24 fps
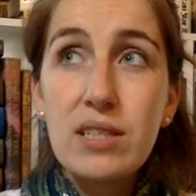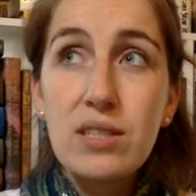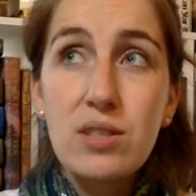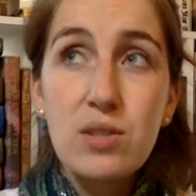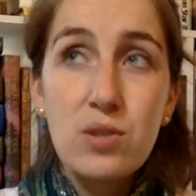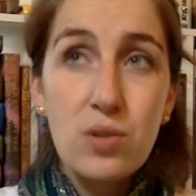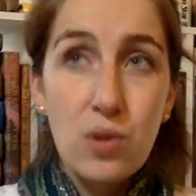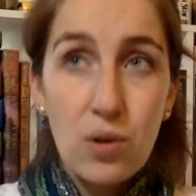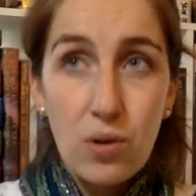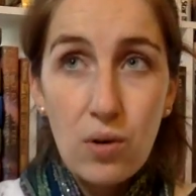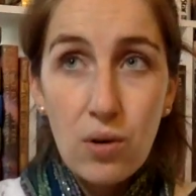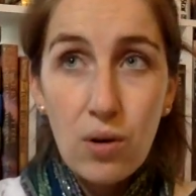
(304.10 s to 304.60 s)
this
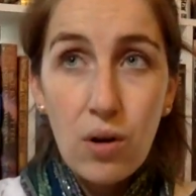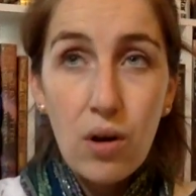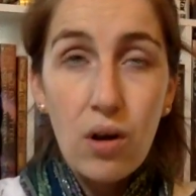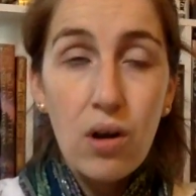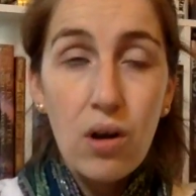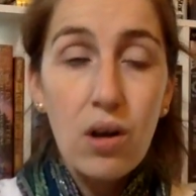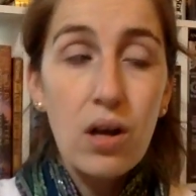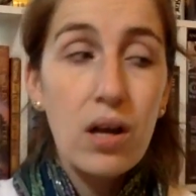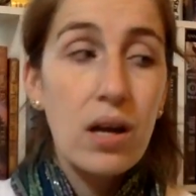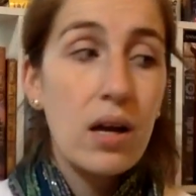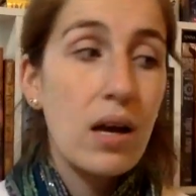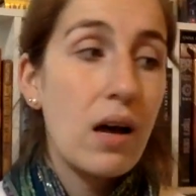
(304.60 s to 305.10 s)

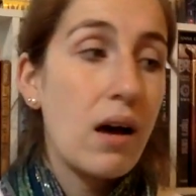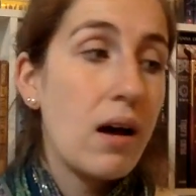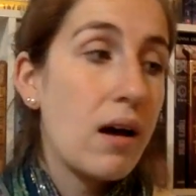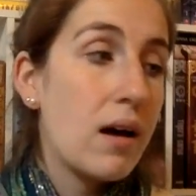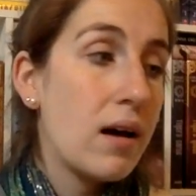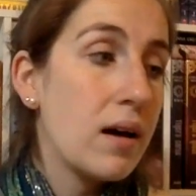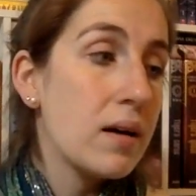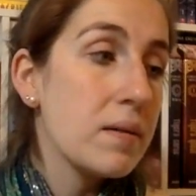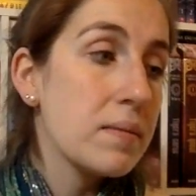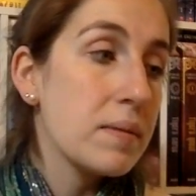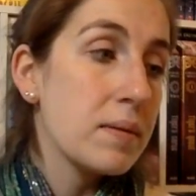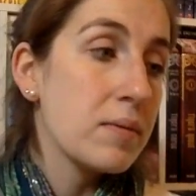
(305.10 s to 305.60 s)
girl,
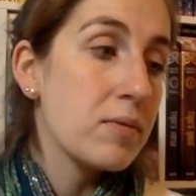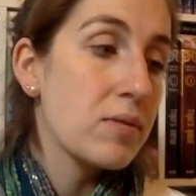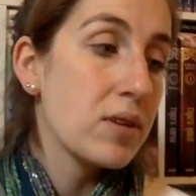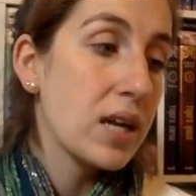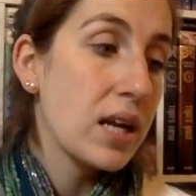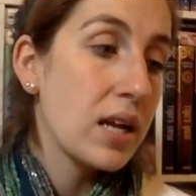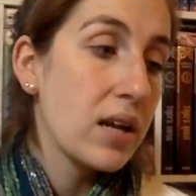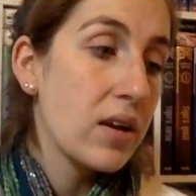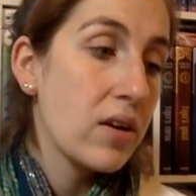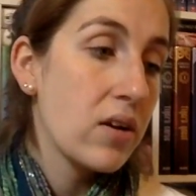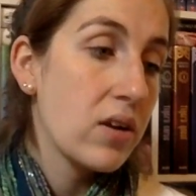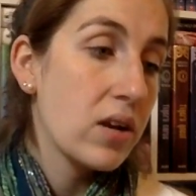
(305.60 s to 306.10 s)
I'm
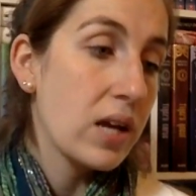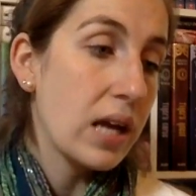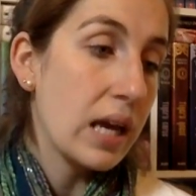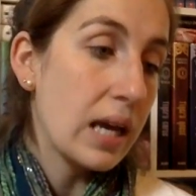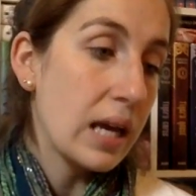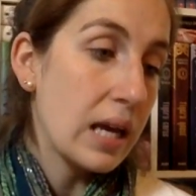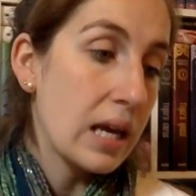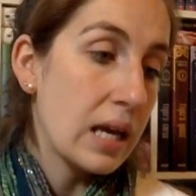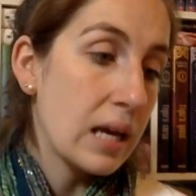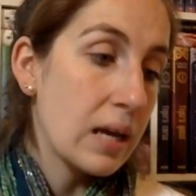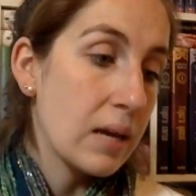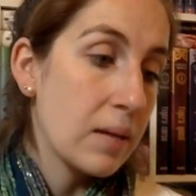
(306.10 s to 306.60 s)
forgetting her
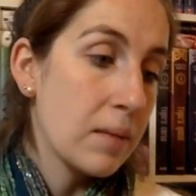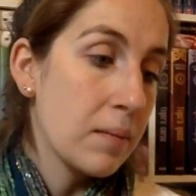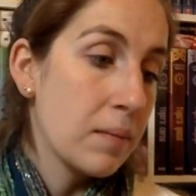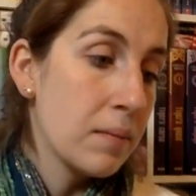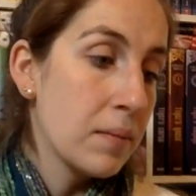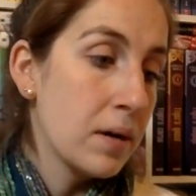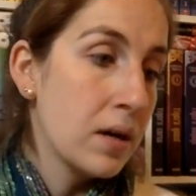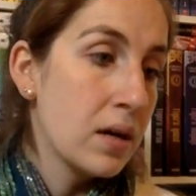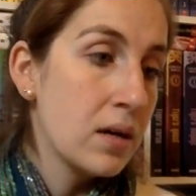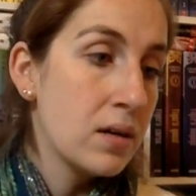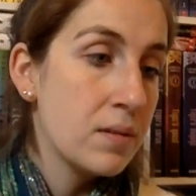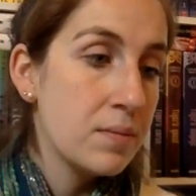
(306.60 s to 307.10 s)
name.